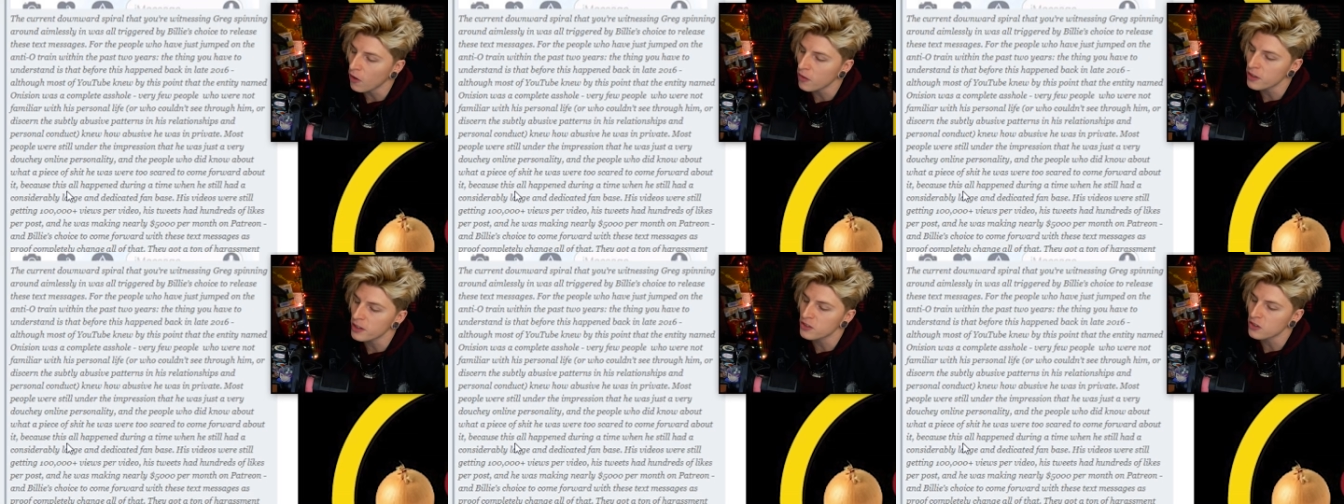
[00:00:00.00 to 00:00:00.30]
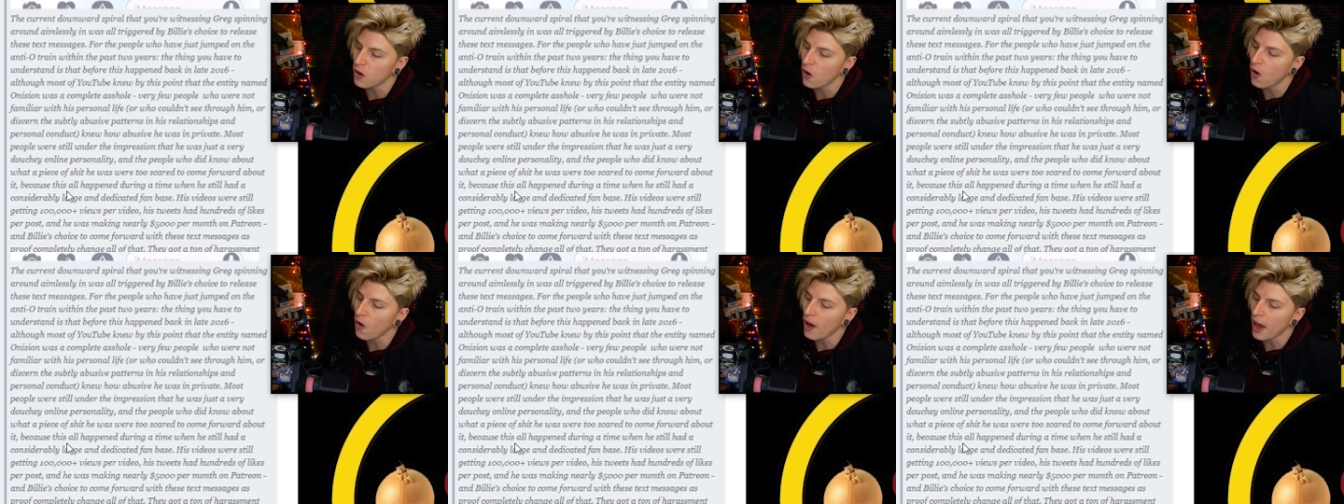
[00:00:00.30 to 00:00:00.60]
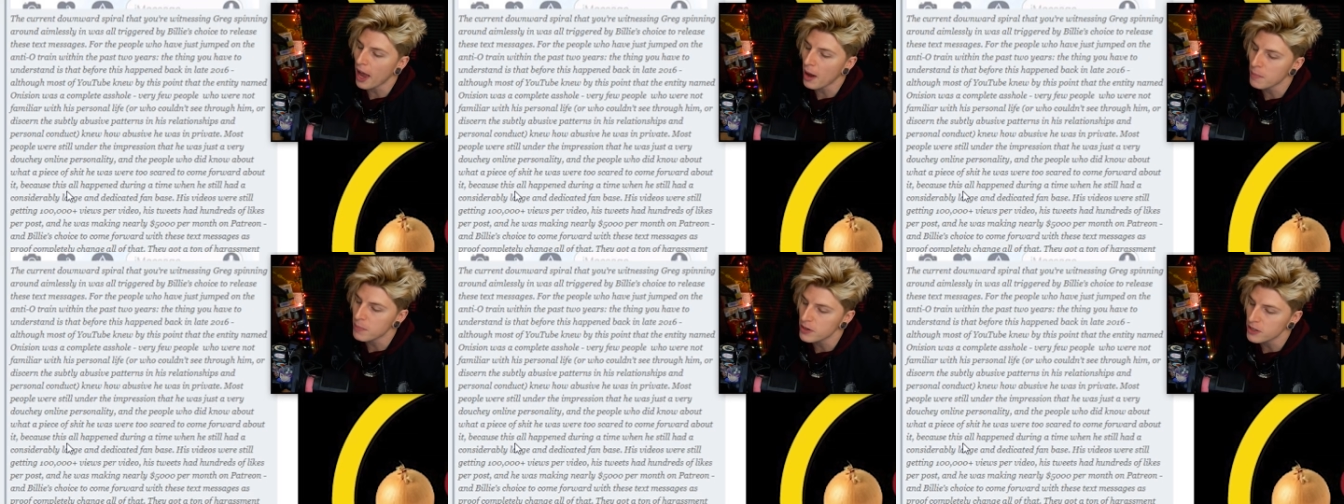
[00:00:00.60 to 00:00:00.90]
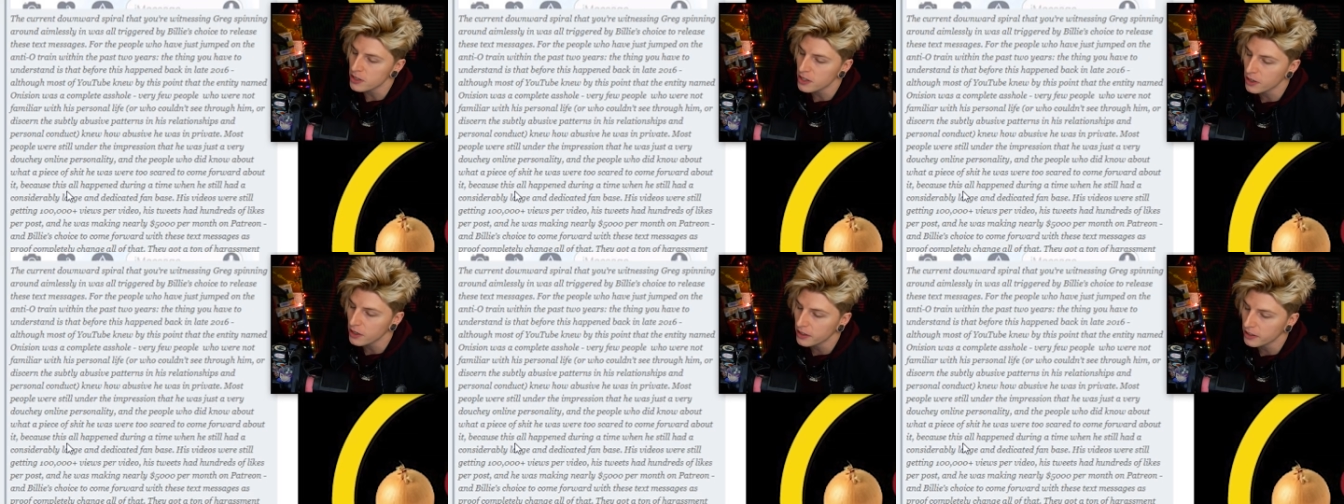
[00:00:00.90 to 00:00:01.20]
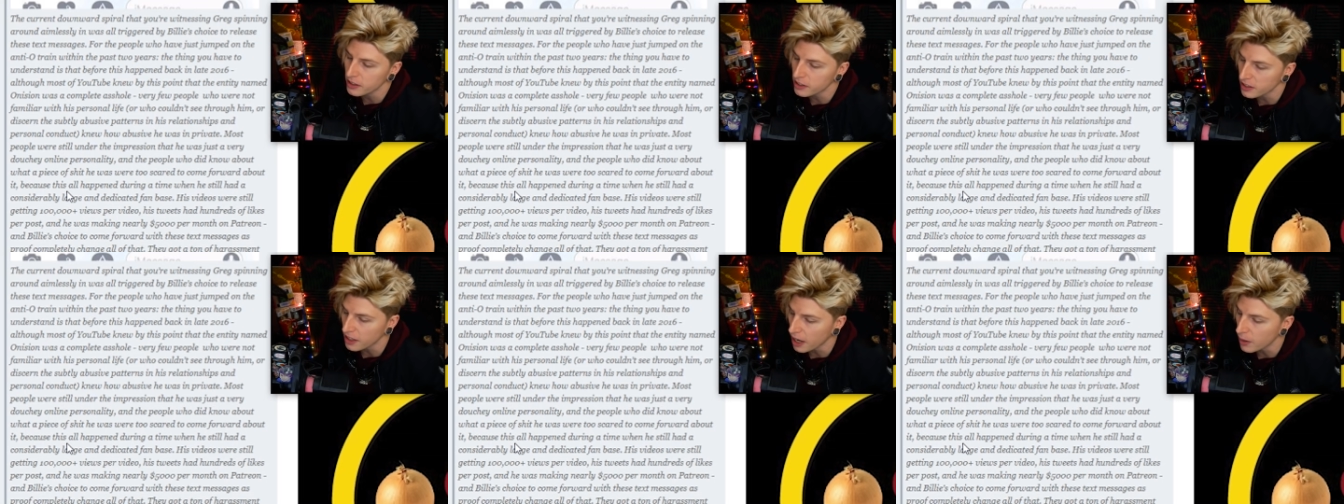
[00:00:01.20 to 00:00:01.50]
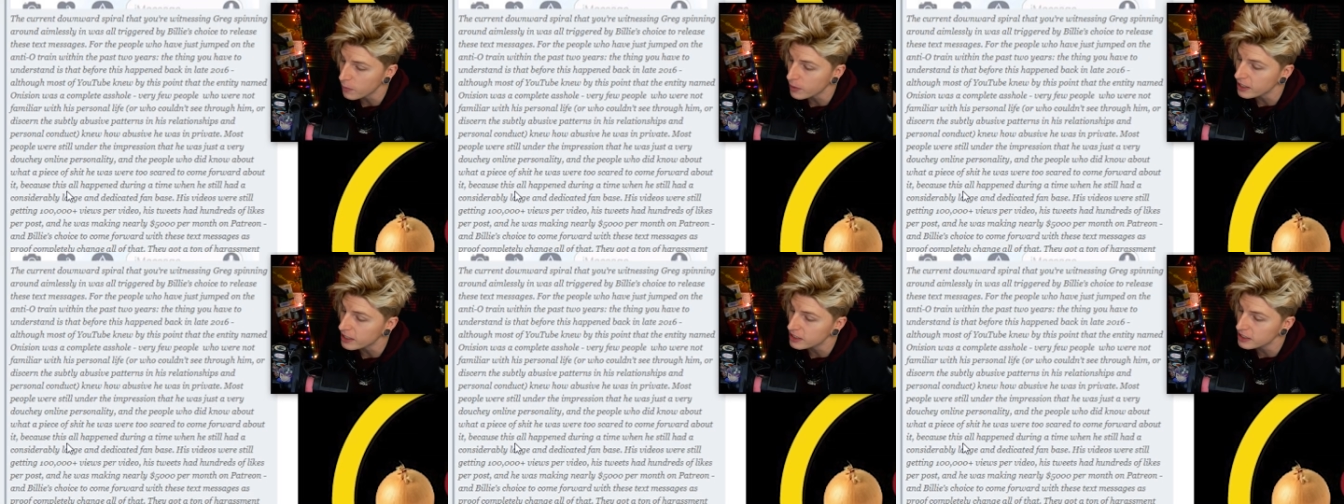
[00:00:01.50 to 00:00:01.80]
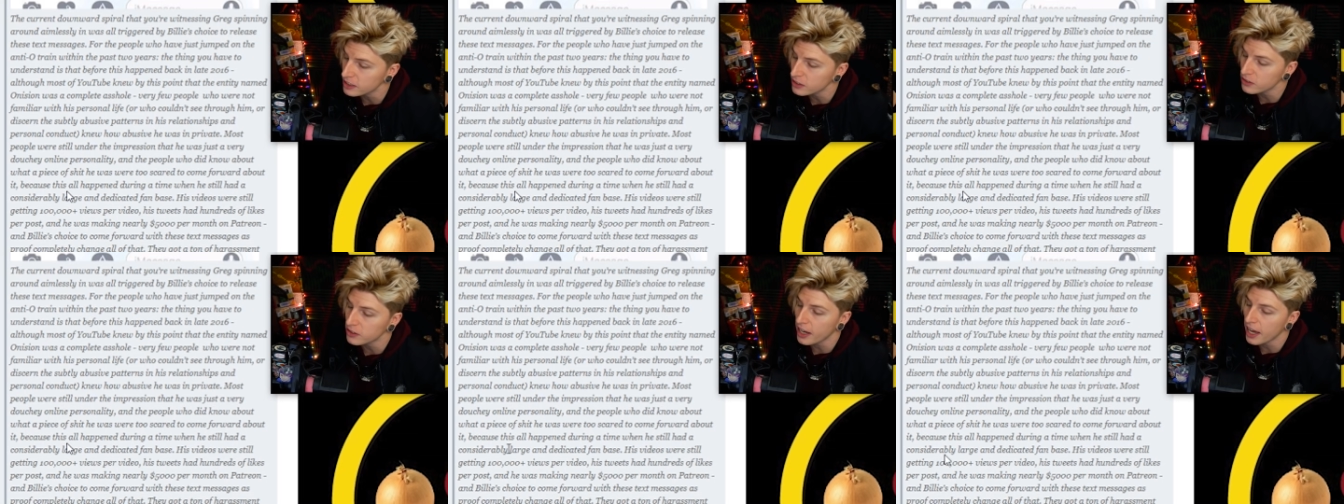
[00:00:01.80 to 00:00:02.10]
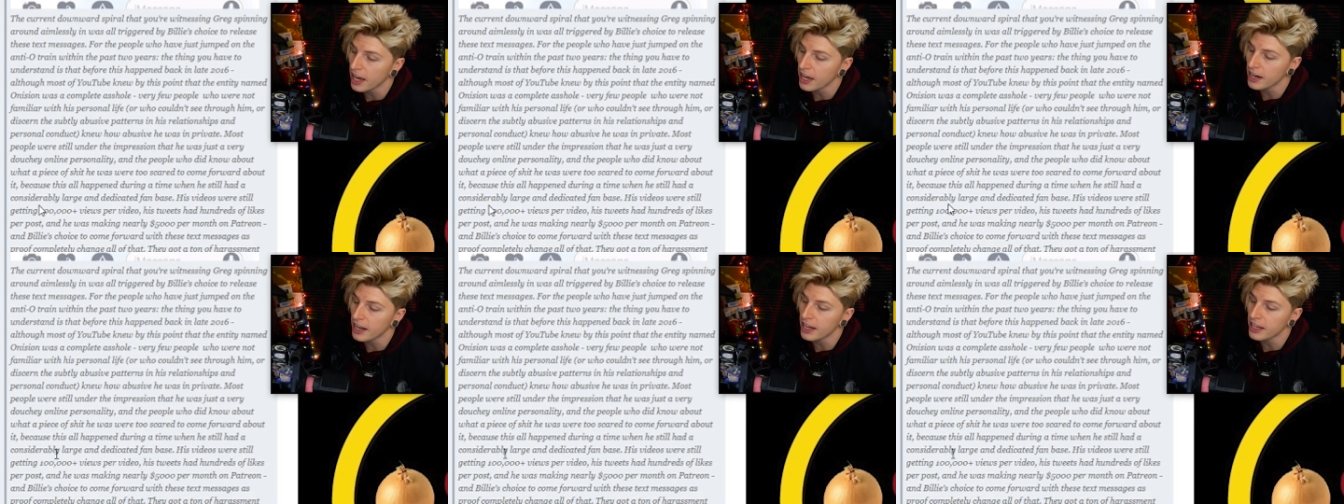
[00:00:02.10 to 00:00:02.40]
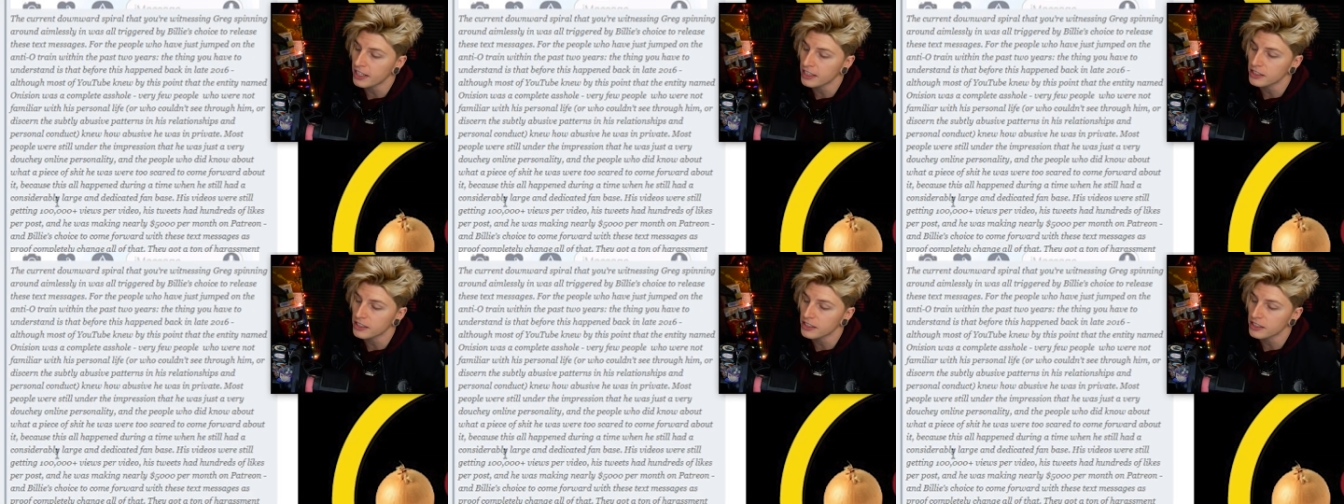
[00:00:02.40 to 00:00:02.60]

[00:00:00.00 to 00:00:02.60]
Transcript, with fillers: this all happened during the time when he still had a